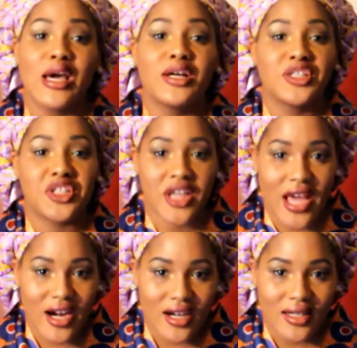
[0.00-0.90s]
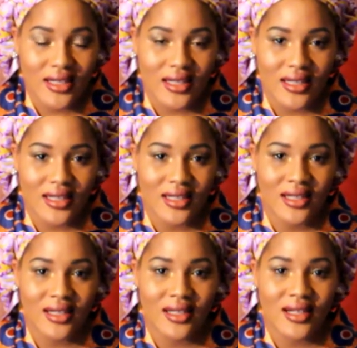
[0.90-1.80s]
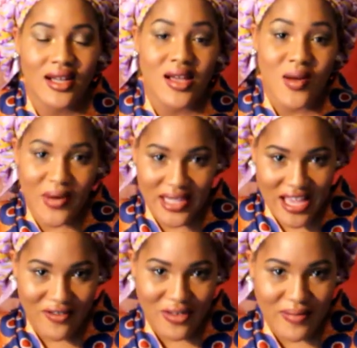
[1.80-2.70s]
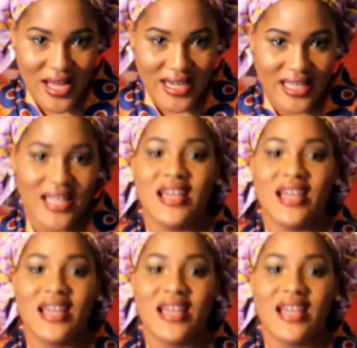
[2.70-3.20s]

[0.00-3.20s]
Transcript: share with everybody.